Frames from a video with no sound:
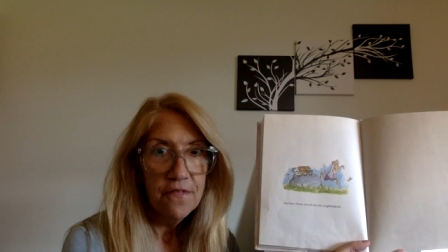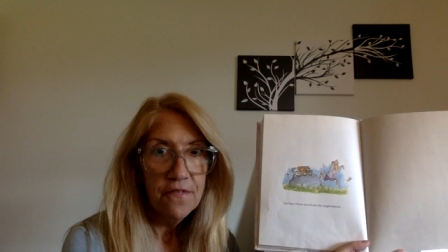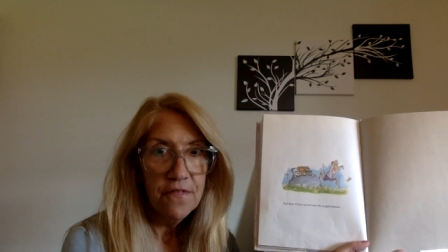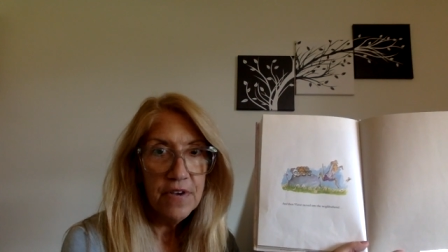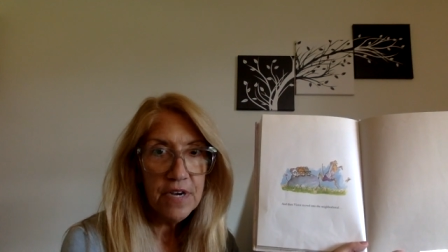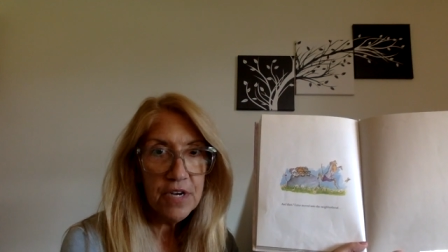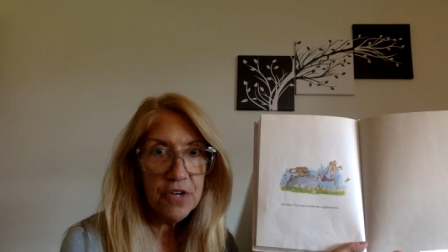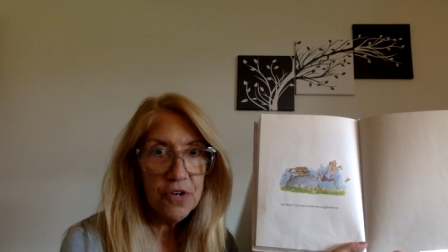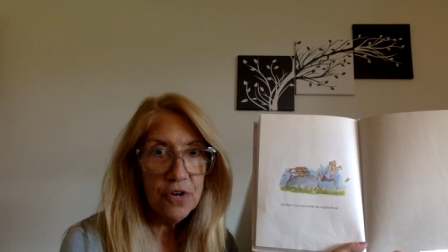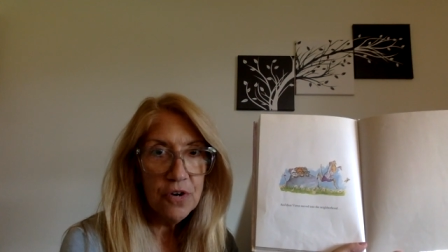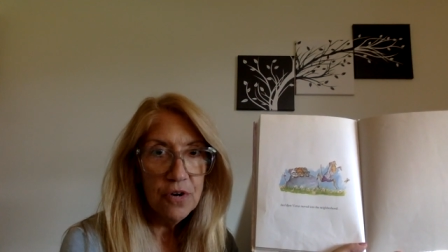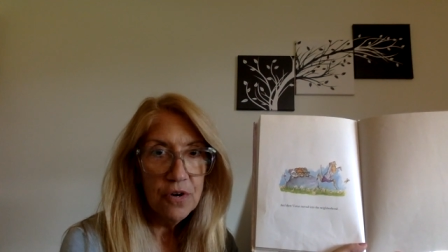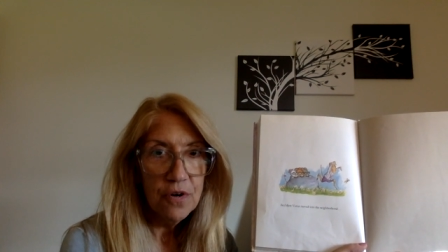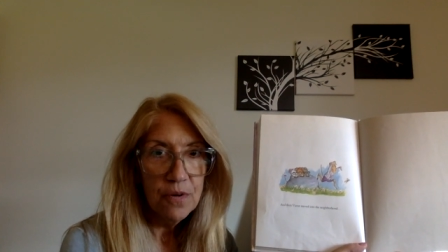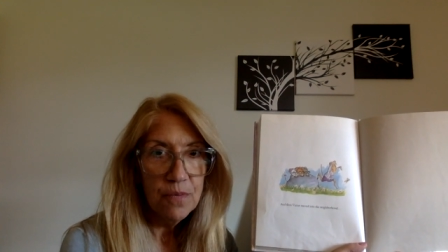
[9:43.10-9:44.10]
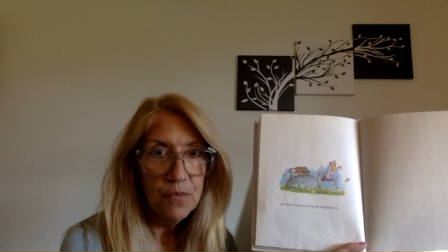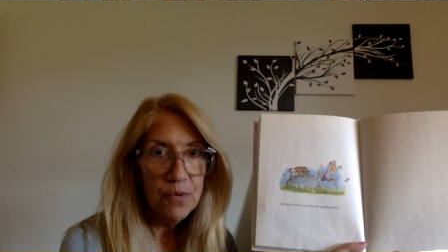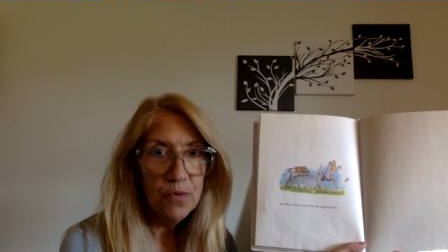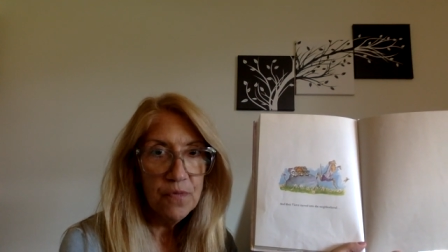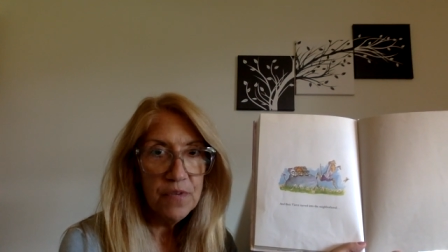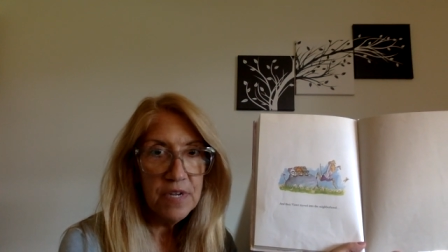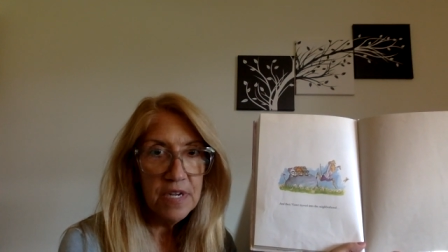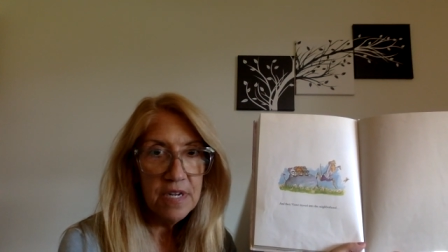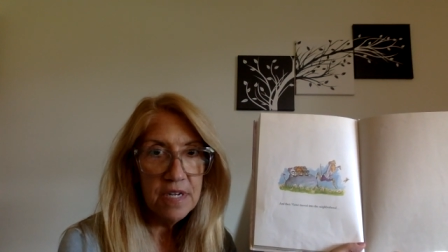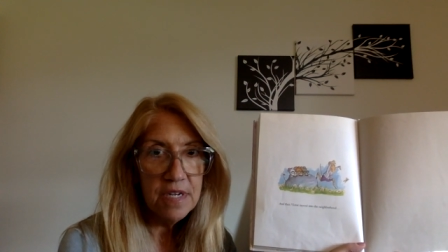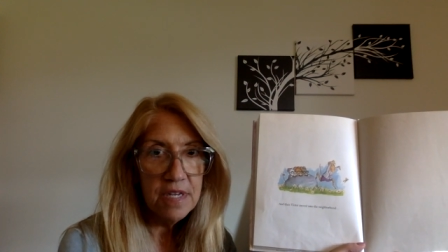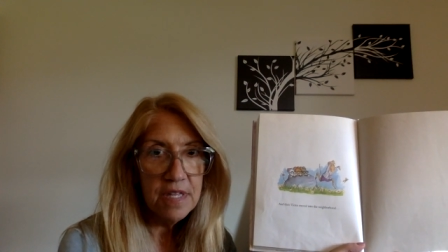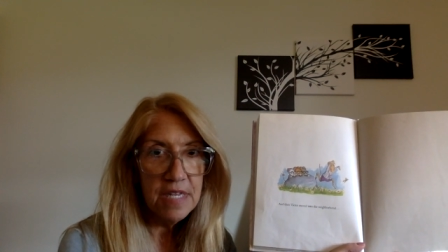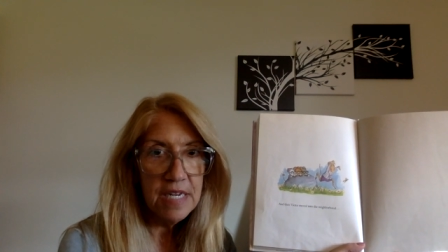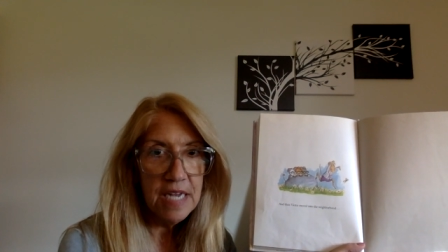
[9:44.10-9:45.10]
Victor moved
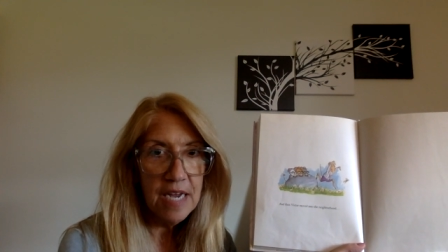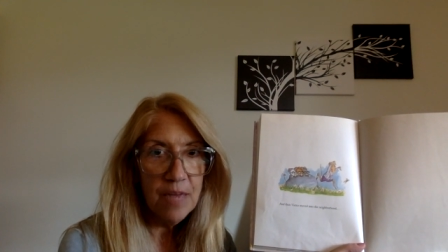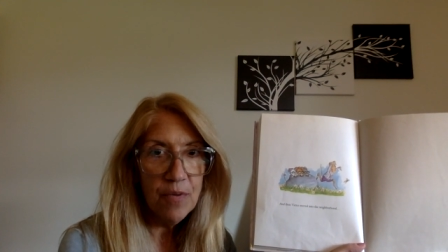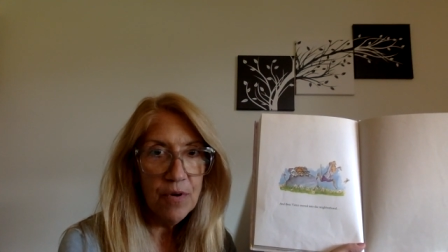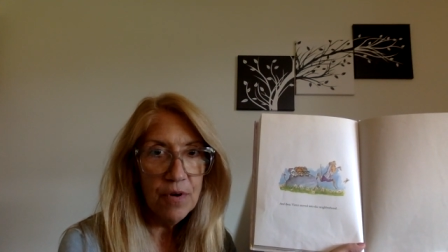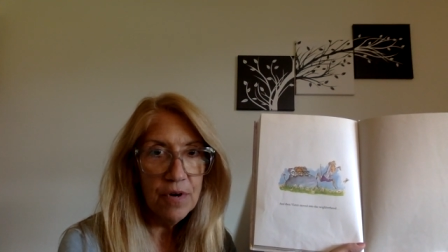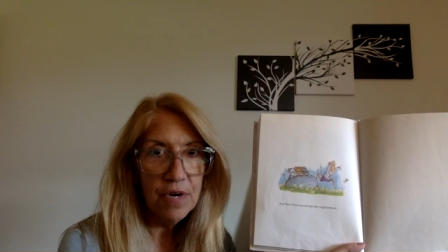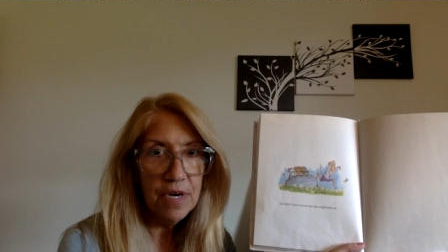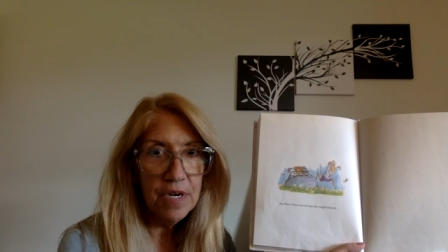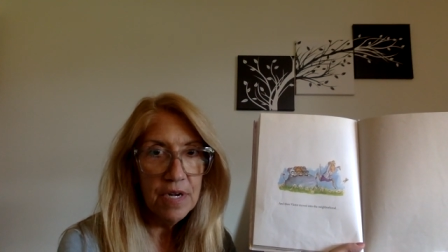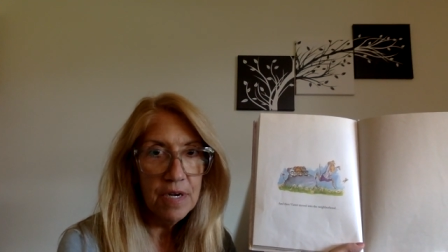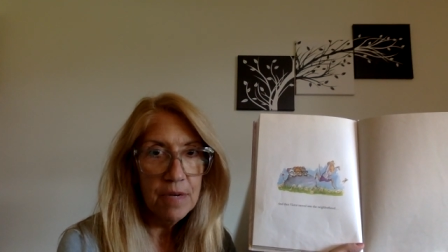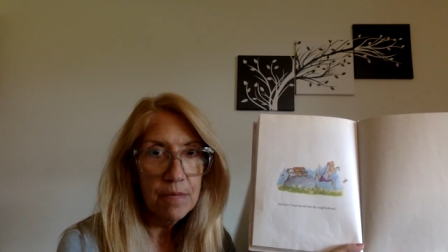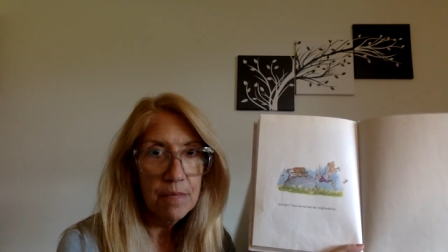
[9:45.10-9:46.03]
into the neighborhood.